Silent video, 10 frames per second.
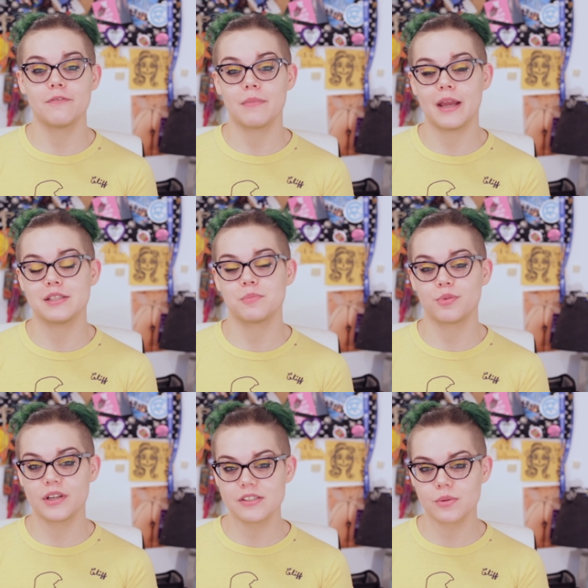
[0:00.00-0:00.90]
of mine's
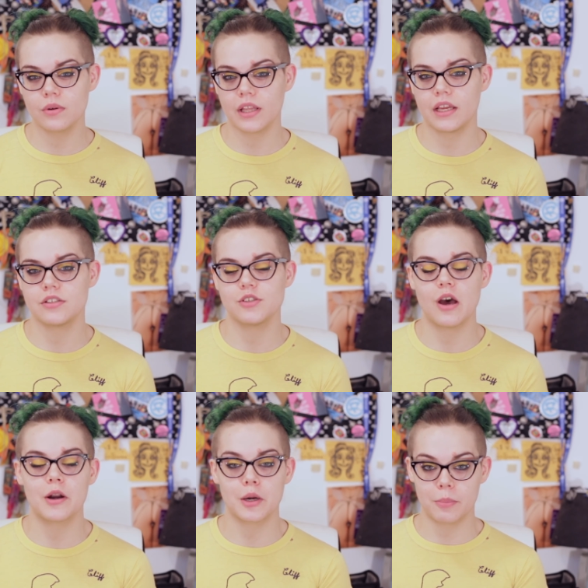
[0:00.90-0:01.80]
preschool age
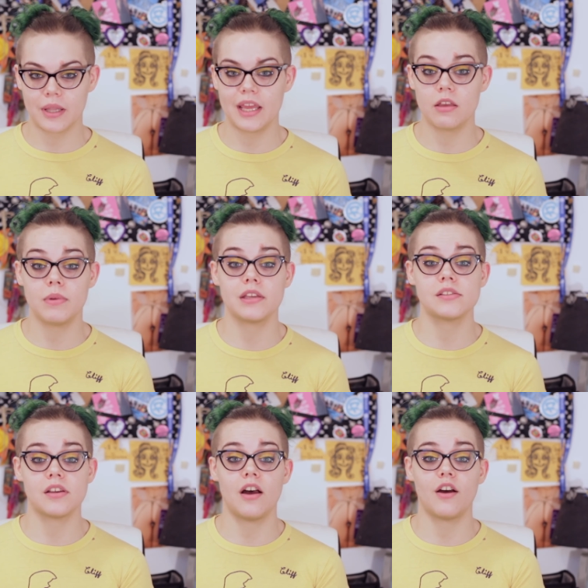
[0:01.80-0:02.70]
daughter playing me a
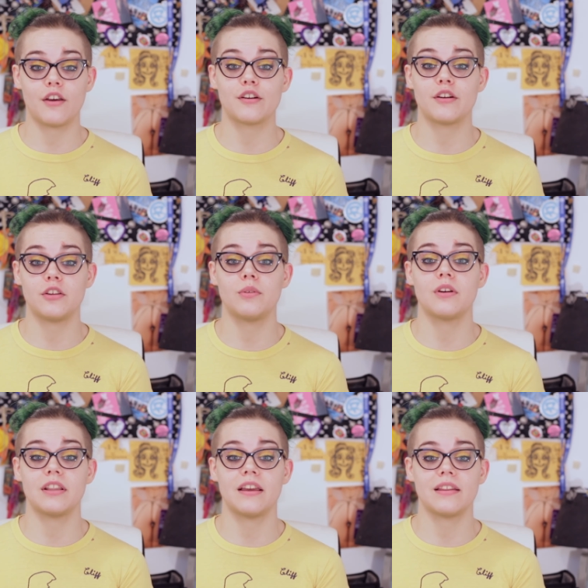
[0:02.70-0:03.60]
song on her
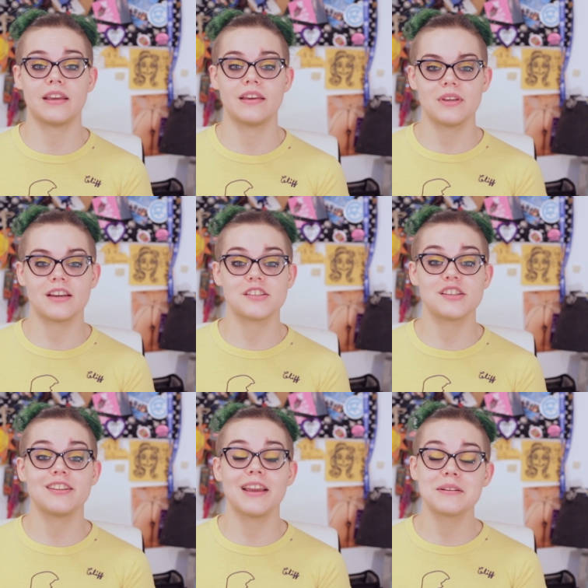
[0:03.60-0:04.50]
ukulele because
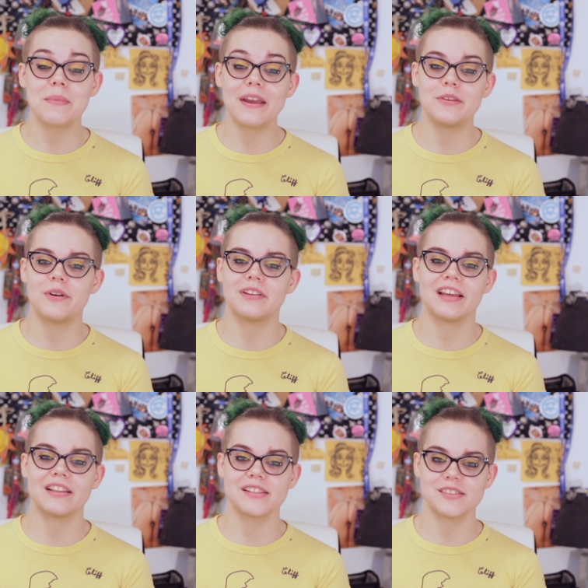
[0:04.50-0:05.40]
she liked my
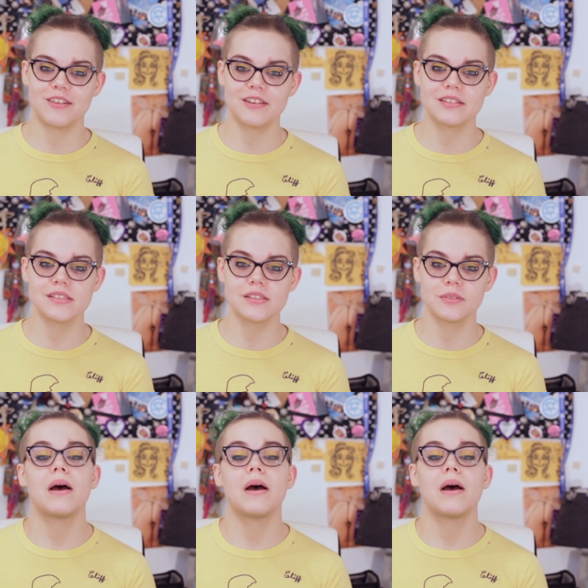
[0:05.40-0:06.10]
ukulele songs.